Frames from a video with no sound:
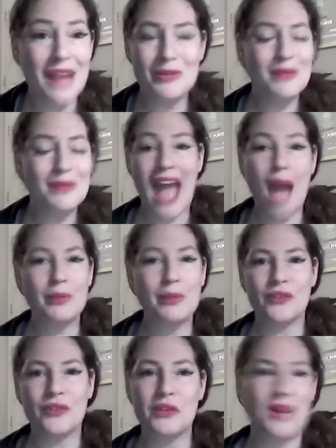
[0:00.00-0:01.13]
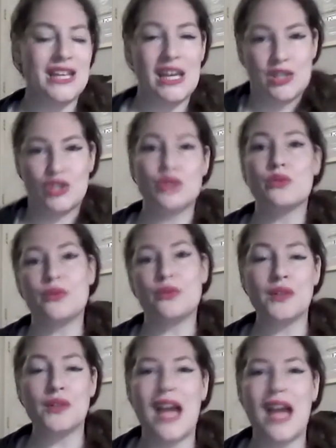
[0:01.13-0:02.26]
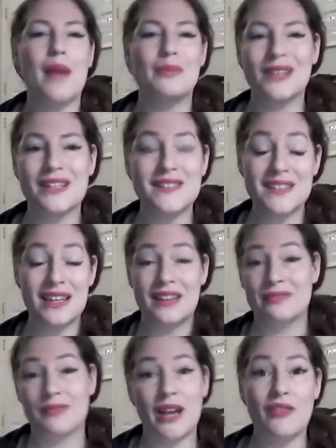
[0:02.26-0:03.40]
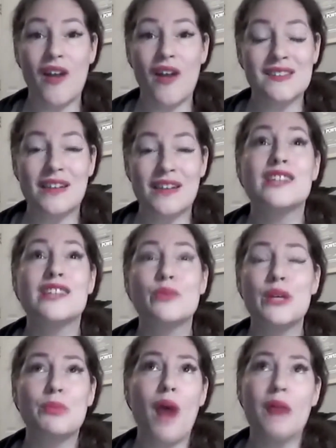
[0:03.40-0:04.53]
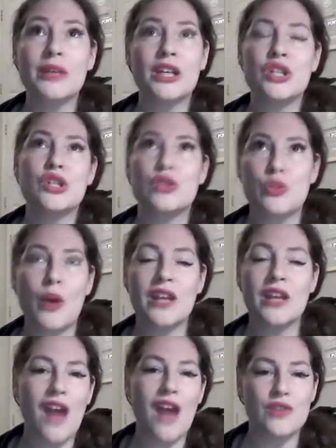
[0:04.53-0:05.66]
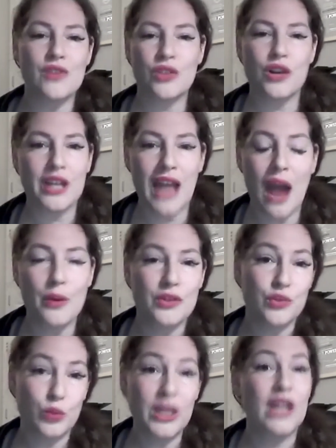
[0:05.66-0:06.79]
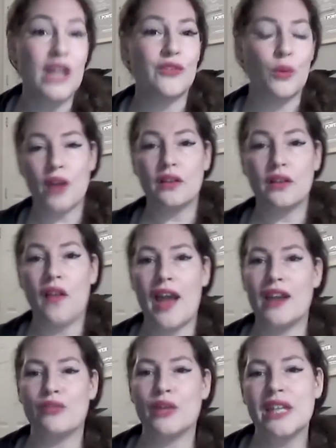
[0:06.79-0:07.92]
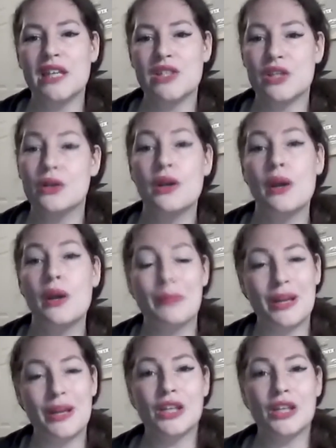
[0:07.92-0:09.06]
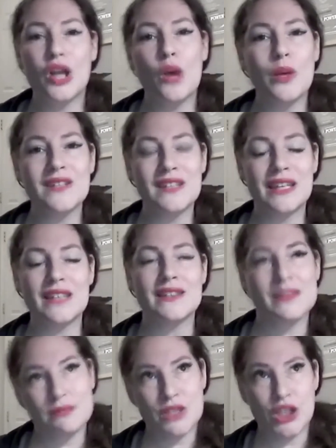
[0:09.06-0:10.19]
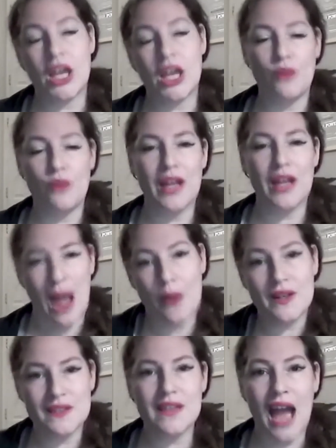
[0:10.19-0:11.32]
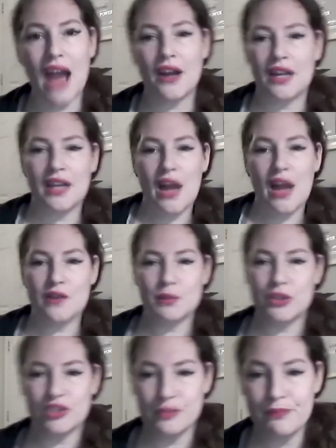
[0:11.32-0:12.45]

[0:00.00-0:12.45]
I'm going to be happy for you. I can't do full-time because I have lots of clients. We probably can do 25 to 30 hours a week for one client if we needed to. But, once it gets to like 40 hours, hire an in-house person.